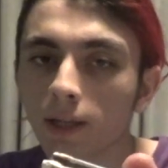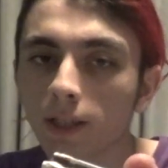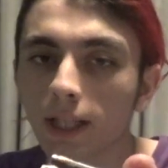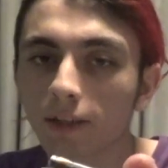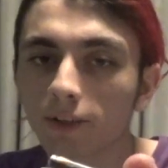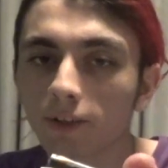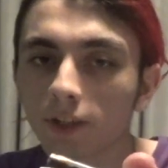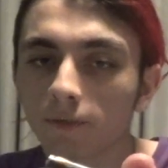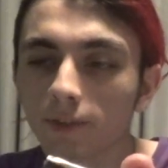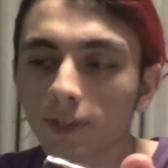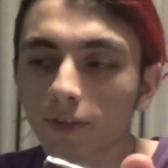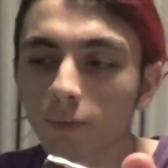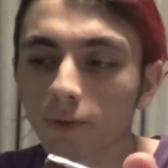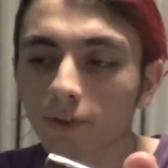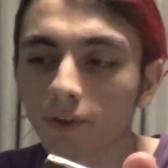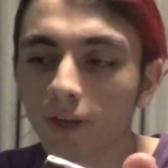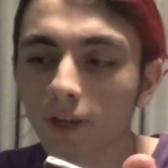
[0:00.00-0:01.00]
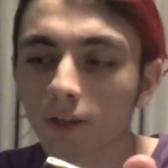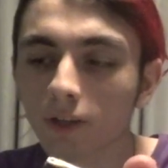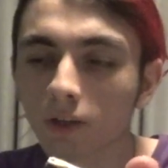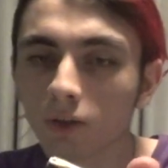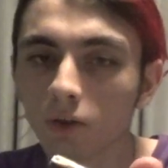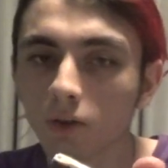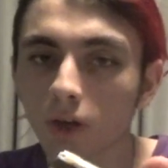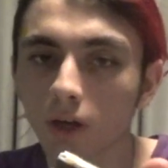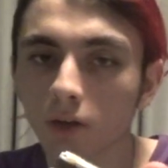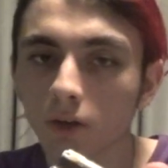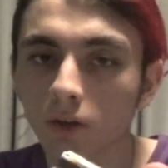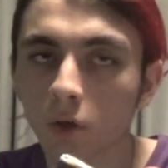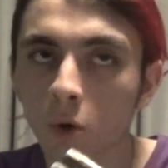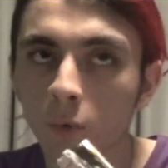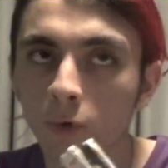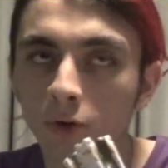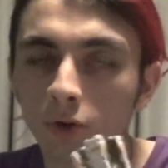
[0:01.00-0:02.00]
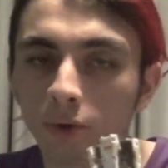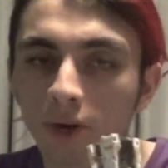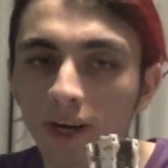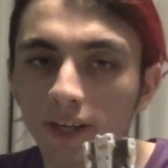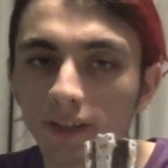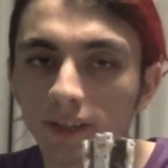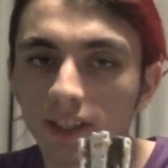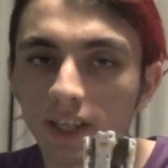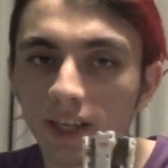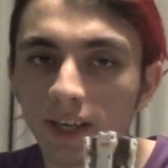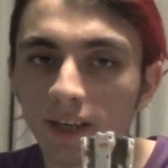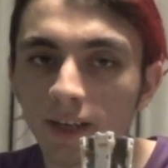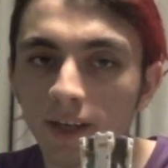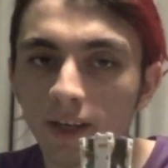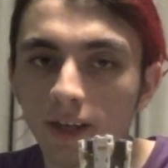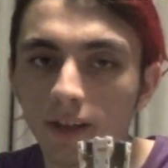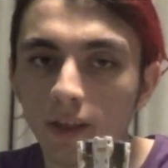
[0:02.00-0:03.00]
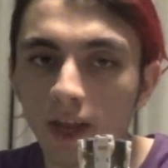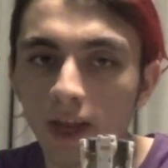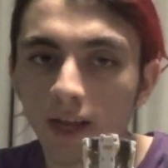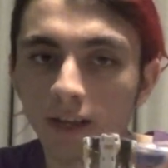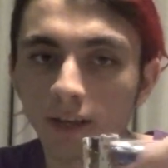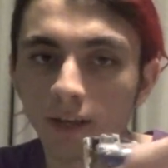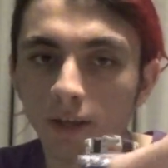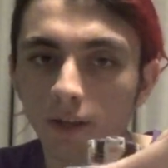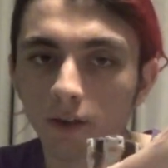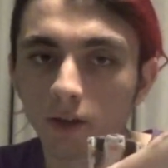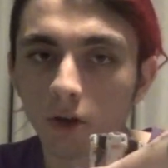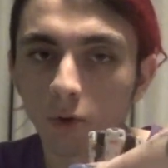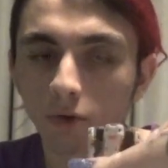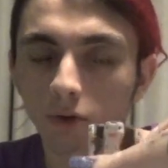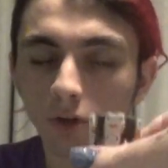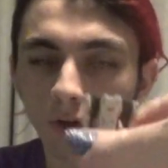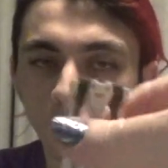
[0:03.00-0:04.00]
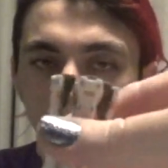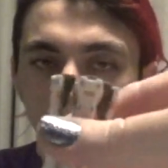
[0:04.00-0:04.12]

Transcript: Now, see, if this was a lower graded kit, then those little